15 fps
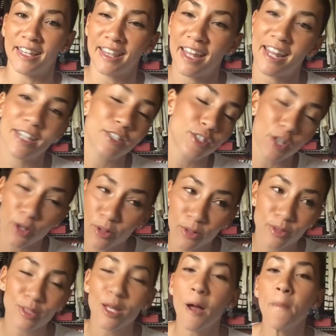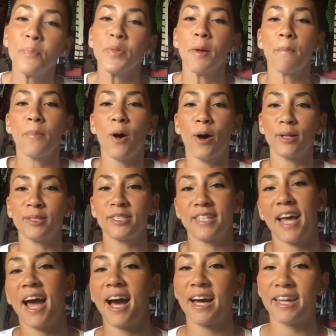that I chose Paul's
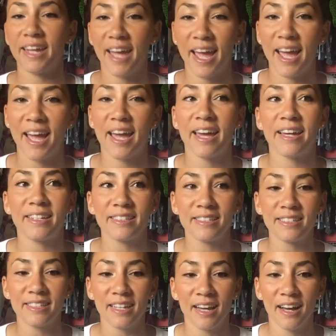dad and